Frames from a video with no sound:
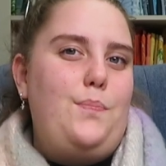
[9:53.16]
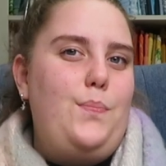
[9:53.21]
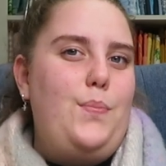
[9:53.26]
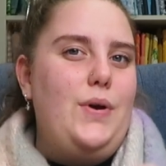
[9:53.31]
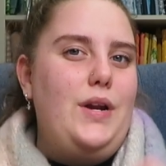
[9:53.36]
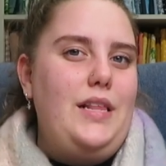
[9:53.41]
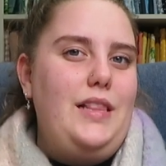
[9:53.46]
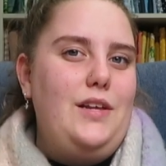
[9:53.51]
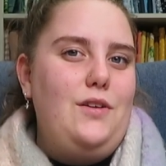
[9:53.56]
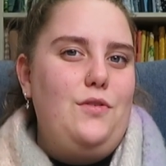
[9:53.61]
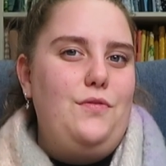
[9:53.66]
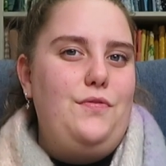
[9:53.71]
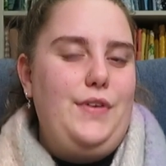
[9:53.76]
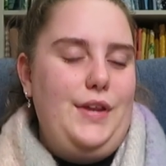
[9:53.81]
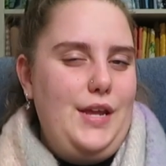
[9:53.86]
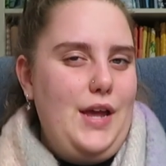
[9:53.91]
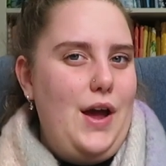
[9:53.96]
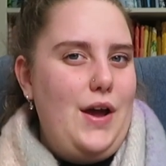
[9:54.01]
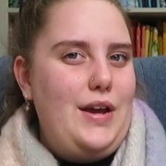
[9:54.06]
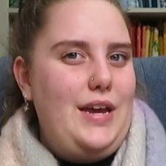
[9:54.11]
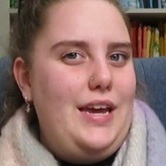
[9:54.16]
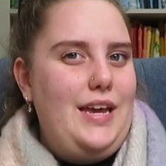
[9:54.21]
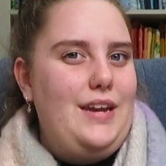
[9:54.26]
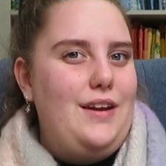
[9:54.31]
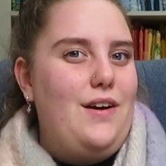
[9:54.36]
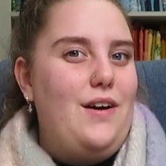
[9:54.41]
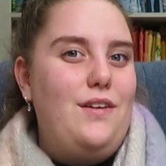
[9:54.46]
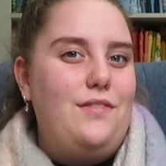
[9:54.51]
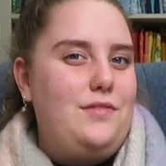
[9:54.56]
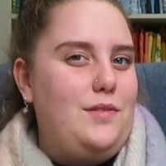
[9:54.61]
put a little video
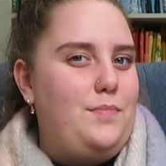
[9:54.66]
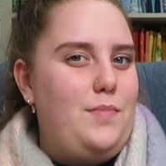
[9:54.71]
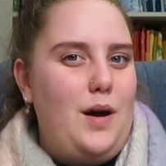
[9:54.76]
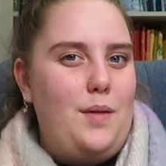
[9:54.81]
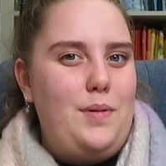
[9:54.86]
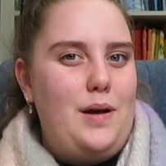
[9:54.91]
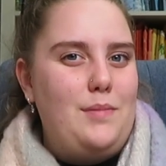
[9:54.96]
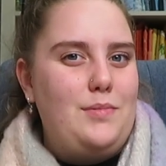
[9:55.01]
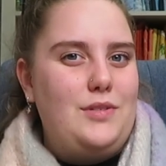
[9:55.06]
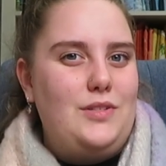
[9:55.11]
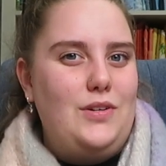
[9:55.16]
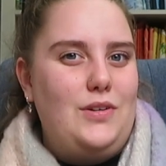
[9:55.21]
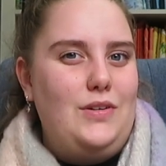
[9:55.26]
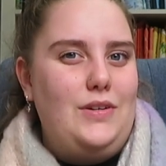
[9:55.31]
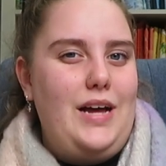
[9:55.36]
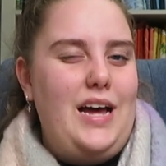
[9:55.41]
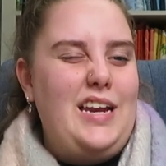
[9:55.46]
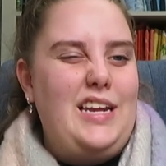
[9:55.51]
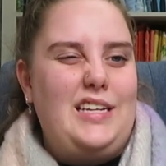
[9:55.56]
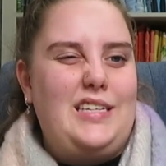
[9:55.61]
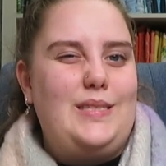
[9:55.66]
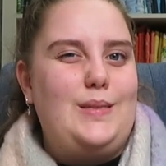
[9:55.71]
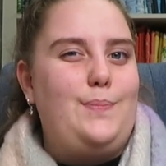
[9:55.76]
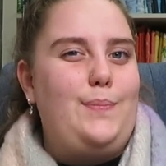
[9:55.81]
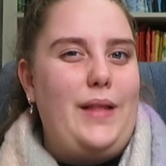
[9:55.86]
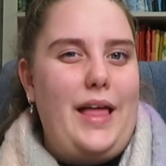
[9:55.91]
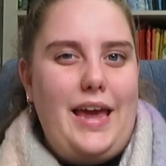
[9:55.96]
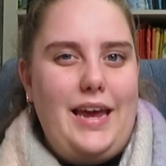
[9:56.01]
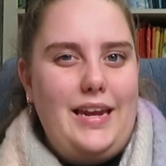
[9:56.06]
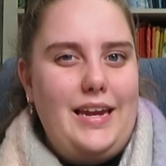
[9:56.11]
in of the pop-up store and
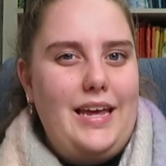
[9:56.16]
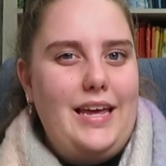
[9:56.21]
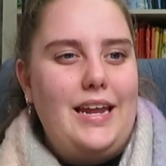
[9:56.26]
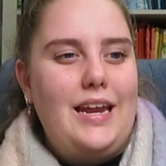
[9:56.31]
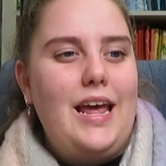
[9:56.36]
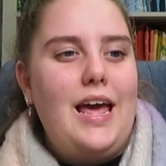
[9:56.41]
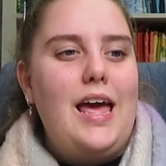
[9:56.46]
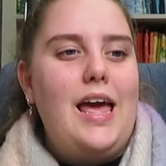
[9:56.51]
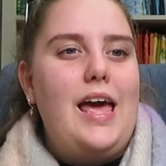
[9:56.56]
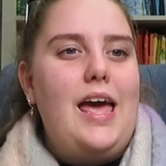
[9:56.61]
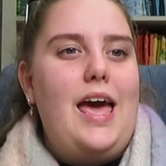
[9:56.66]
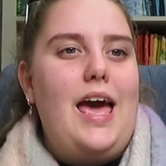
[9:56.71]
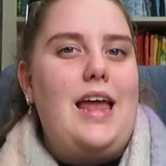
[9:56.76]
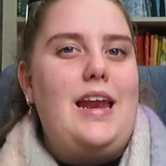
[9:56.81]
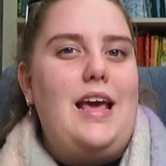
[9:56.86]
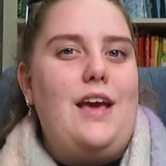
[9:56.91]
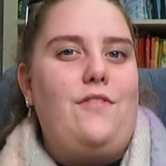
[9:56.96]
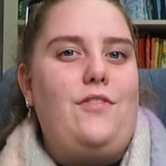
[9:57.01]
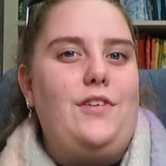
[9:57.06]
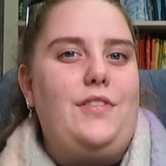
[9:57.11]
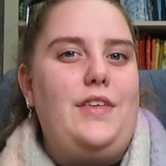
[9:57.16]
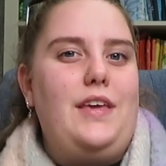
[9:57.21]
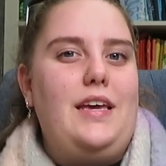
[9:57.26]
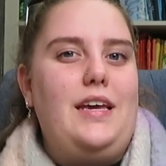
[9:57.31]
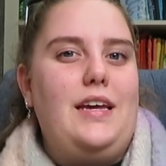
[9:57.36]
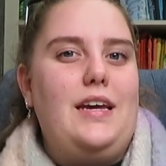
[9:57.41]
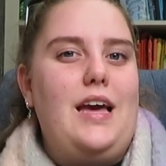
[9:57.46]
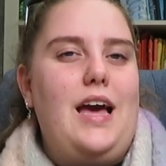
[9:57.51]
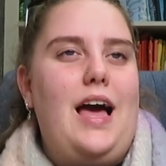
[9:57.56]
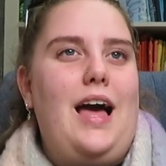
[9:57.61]
explain it and
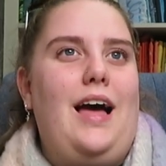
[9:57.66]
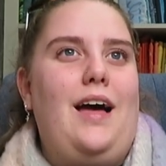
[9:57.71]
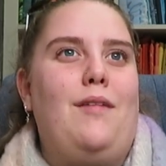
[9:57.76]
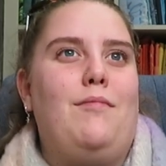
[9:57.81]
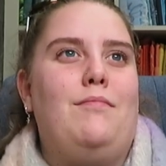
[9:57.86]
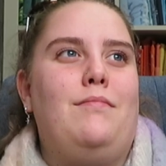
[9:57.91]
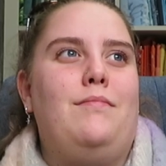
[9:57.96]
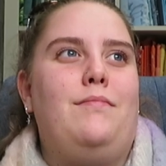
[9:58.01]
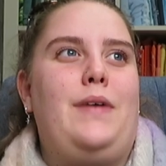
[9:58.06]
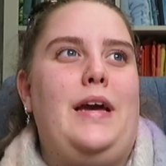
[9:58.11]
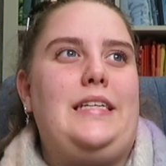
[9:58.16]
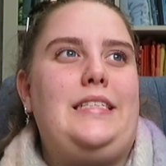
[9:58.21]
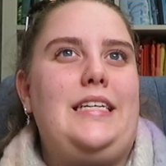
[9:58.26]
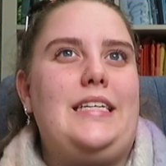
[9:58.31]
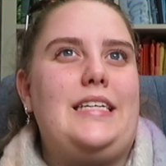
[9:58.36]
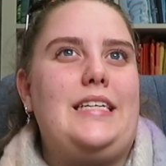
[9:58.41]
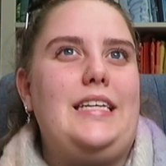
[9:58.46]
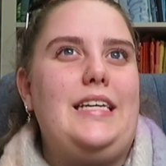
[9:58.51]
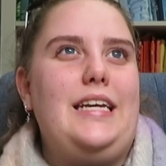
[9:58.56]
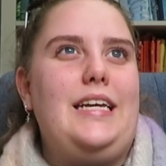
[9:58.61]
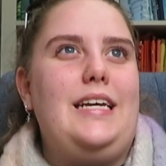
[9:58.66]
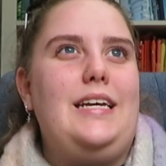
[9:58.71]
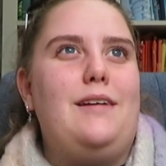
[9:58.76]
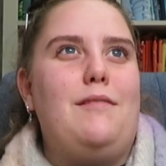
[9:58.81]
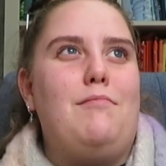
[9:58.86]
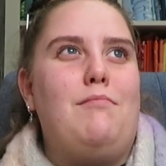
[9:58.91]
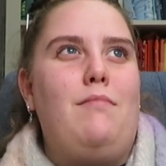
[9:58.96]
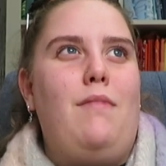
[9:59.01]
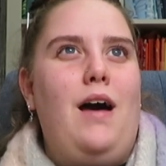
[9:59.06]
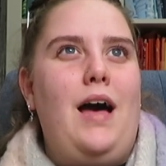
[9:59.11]
everything. Basically,
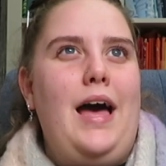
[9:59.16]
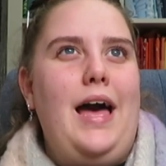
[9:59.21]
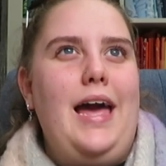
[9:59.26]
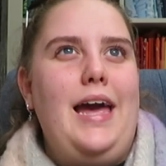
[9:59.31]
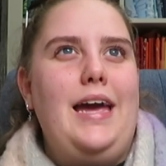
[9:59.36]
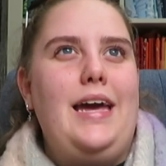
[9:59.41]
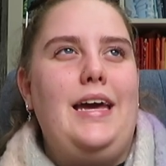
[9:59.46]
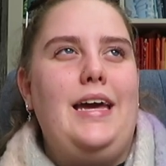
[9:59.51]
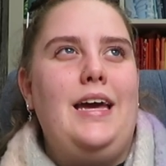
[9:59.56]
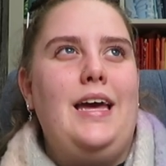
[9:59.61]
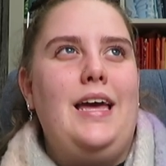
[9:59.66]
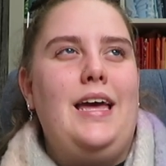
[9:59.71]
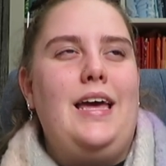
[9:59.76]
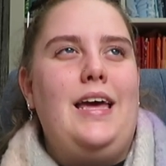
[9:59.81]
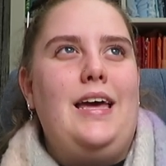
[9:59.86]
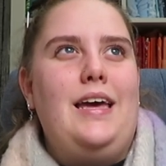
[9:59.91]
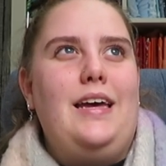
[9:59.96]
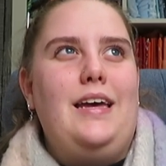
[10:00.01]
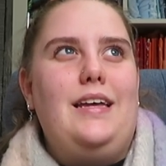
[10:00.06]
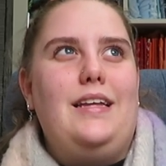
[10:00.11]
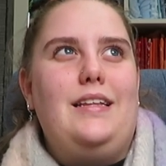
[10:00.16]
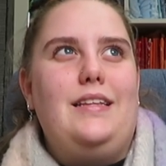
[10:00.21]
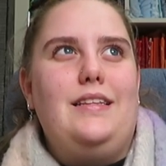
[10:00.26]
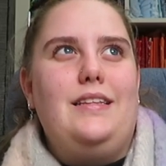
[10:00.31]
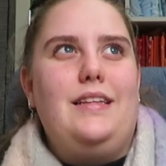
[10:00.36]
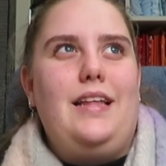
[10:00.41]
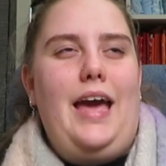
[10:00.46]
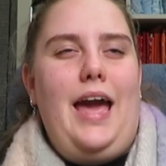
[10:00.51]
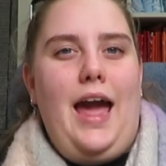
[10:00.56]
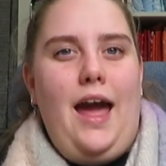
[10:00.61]
my
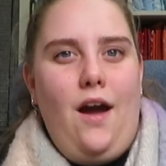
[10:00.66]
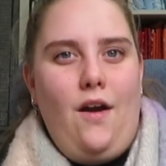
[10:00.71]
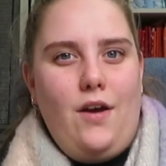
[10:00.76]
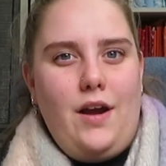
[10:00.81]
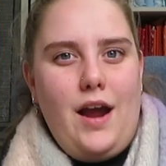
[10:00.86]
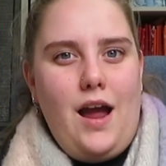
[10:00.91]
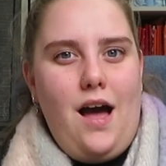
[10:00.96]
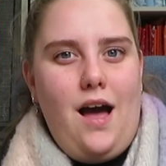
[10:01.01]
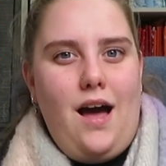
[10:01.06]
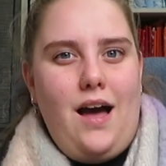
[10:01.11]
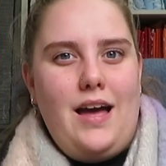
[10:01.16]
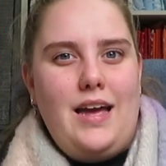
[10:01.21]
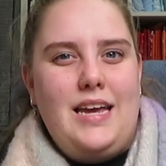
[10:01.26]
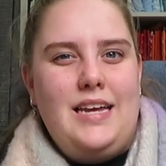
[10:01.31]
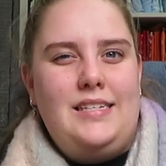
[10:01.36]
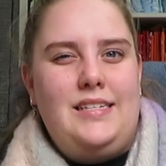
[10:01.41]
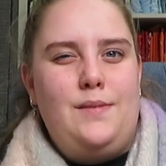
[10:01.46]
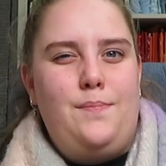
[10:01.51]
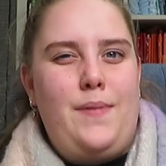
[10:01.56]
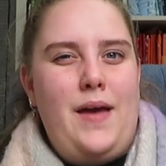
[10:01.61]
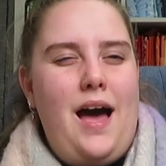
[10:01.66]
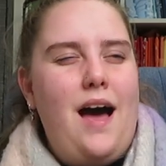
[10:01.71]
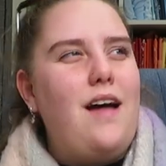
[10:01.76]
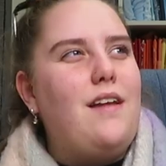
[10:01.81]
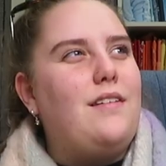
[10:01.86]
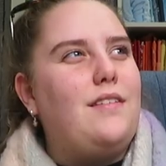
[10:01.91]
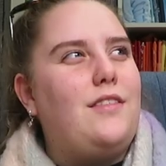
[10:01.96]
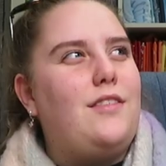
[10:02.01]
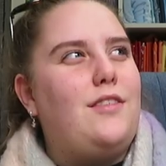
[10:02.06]
area, it's about